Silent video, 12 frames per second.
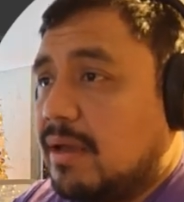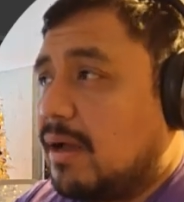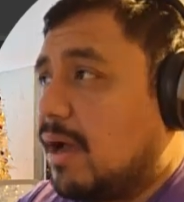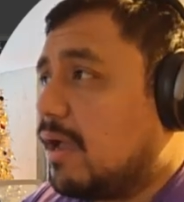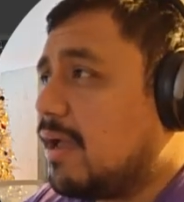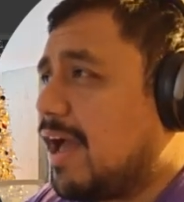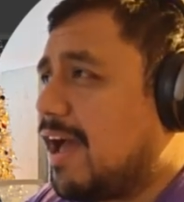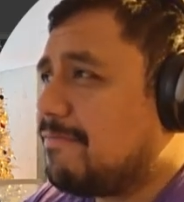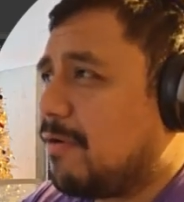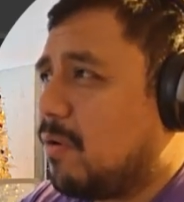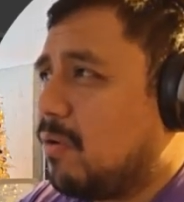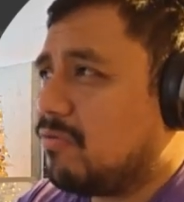I have
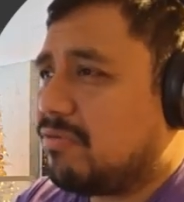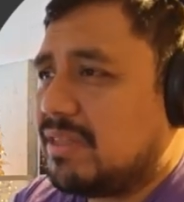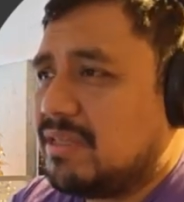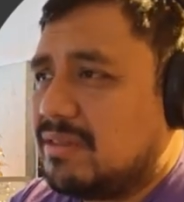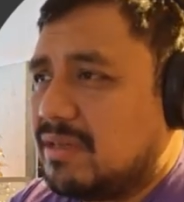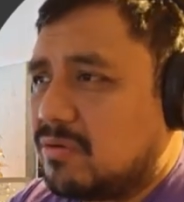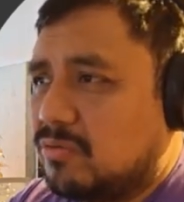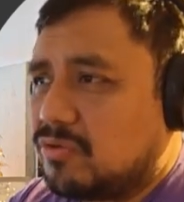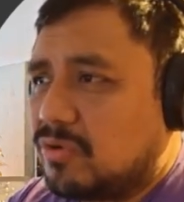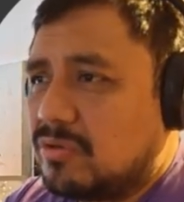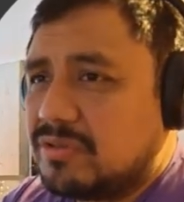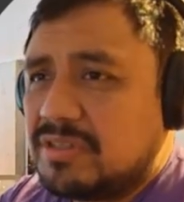already the
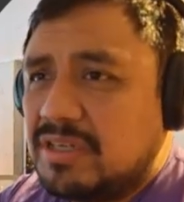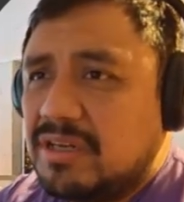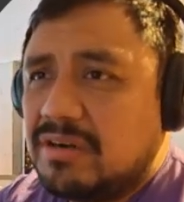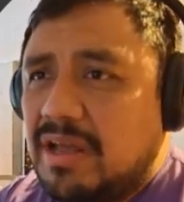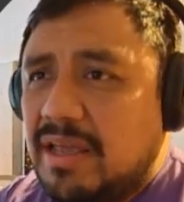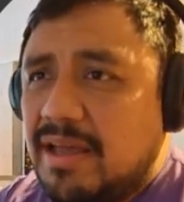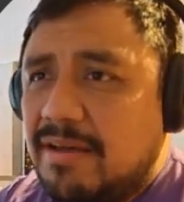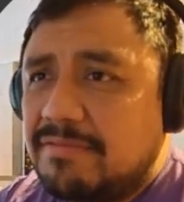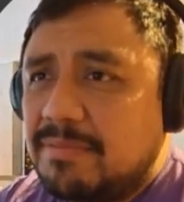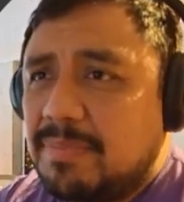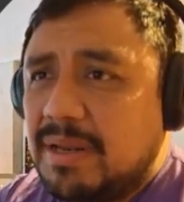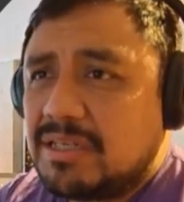controls here. I have the
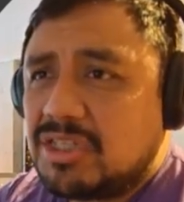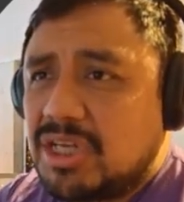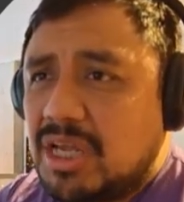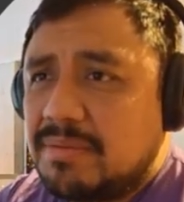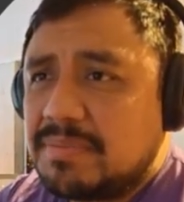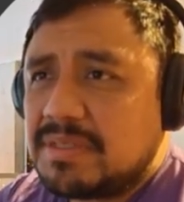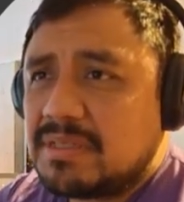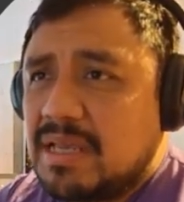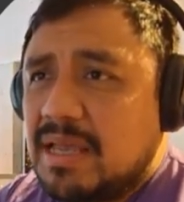blend shapes.